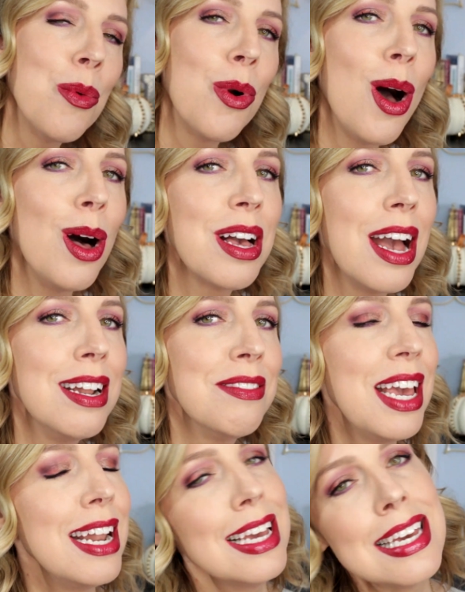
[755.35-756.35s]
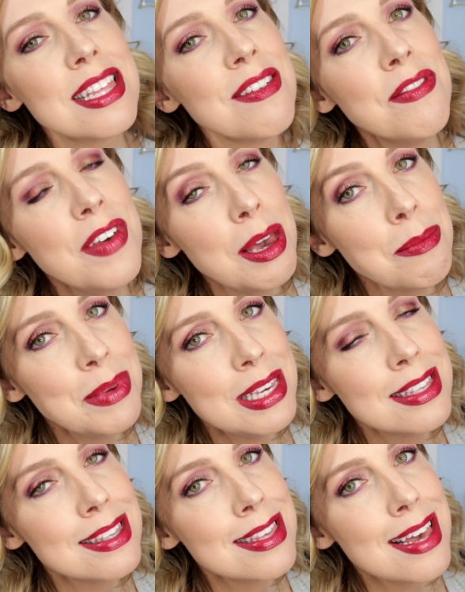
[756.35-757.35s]
We're all kind of getting into vampy
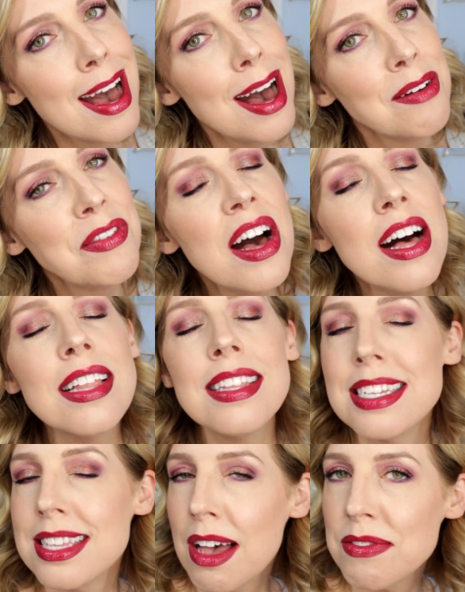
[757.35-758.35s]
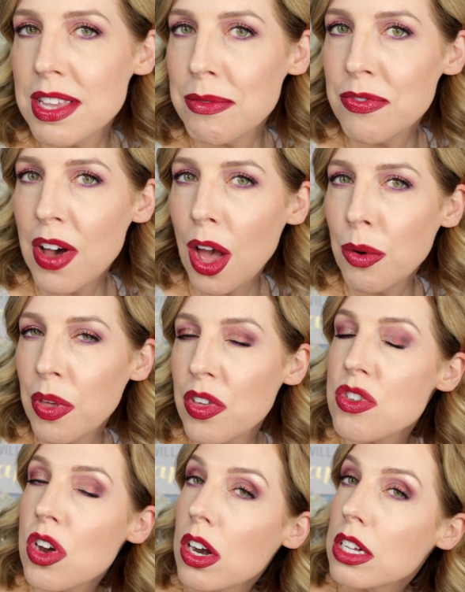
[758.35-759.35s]
stuff. Let's have some fun with a
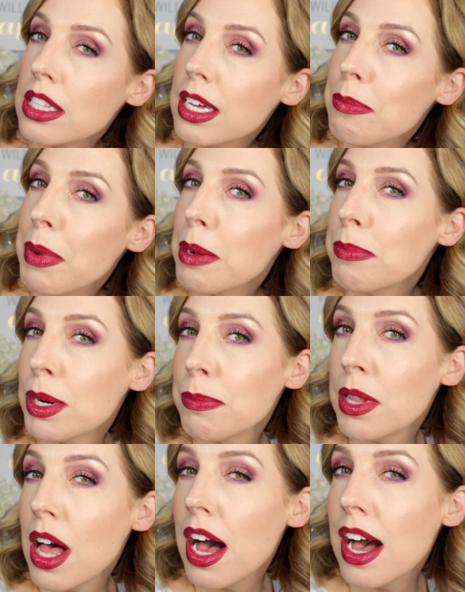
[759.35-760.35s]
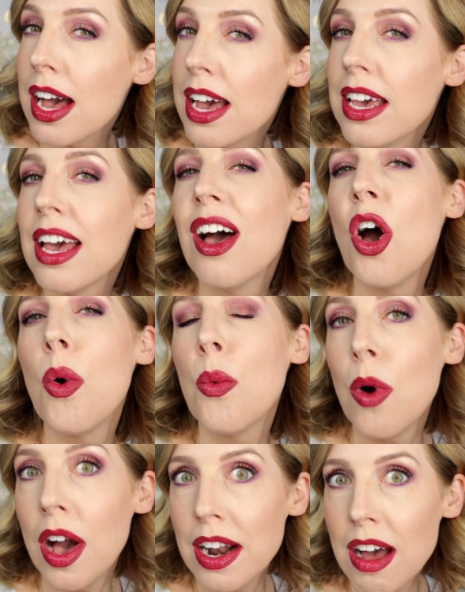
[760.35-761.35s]
dark lip and a purple eye.
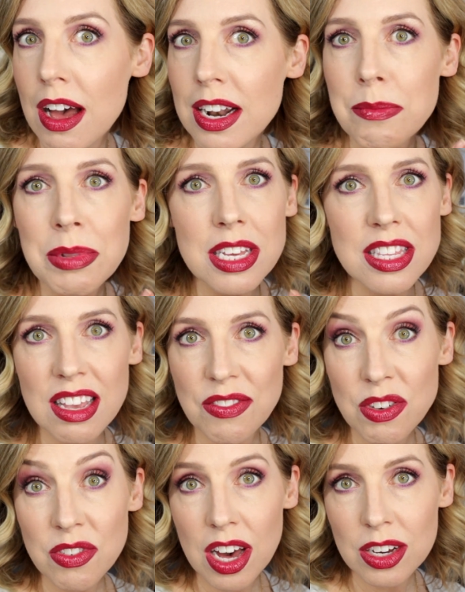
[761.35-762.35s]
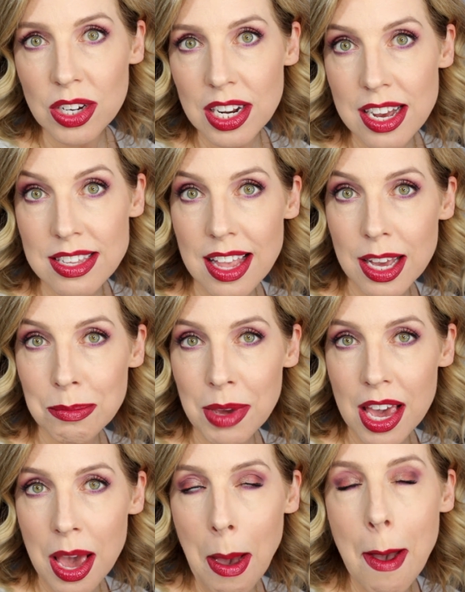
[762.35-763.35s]
Why not? Plus, if you've got green eyes like
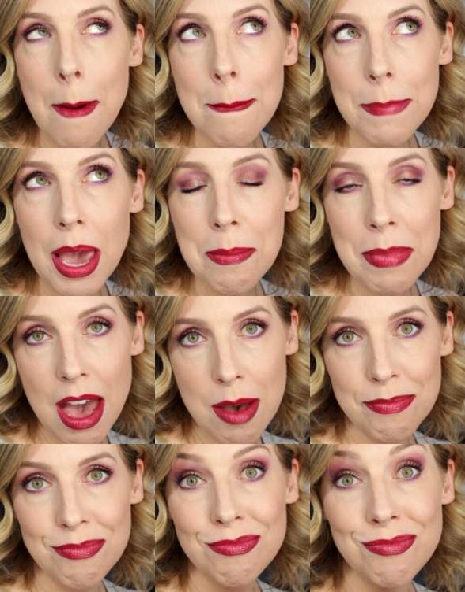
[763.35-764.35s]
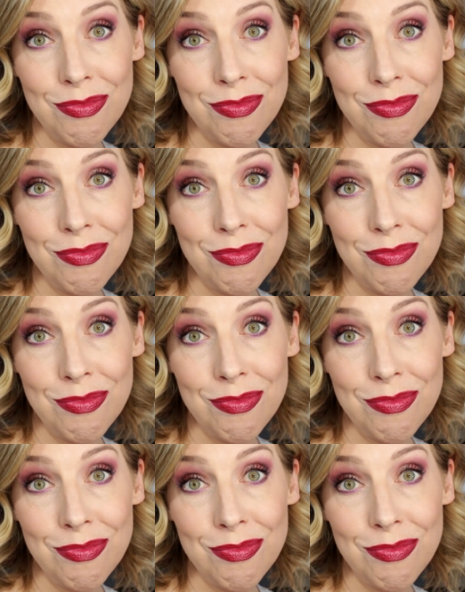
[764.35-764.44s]
me, bam, bam.